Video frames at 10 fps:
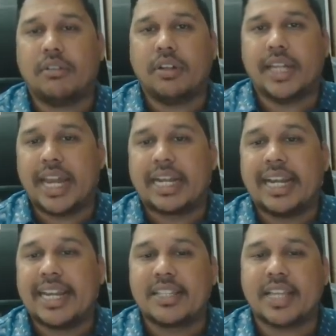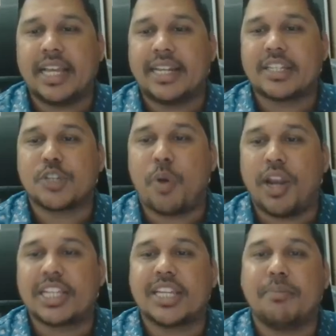Directly it is the
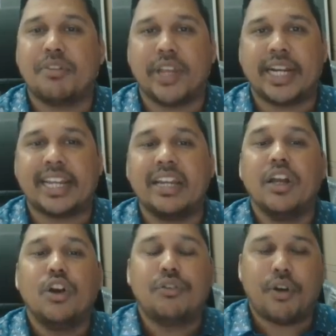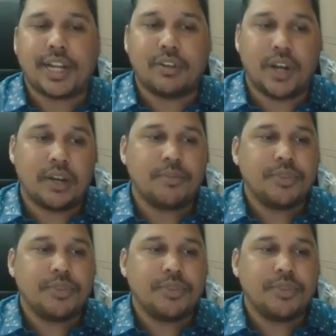smallest number, we are getting 41.